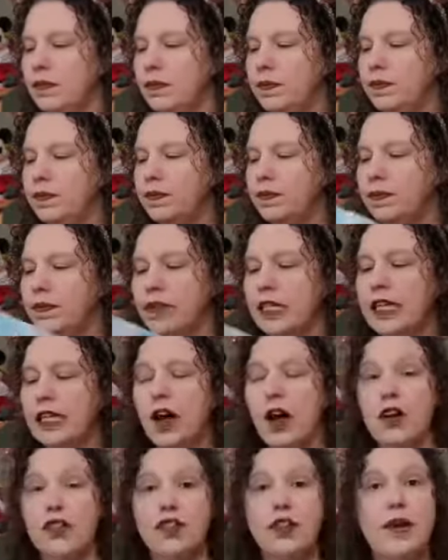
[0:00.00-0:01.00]
it
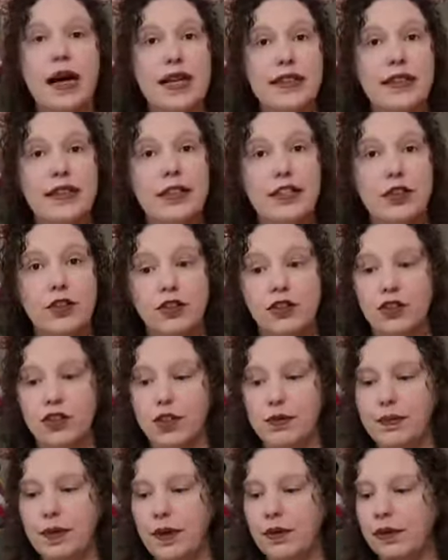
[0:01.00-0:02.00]
also has a literature
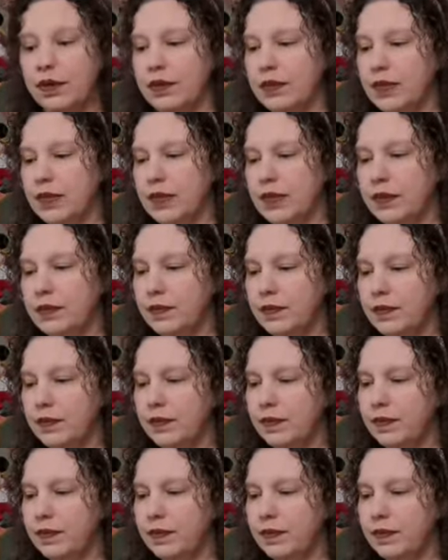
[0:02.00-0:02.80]
component with it.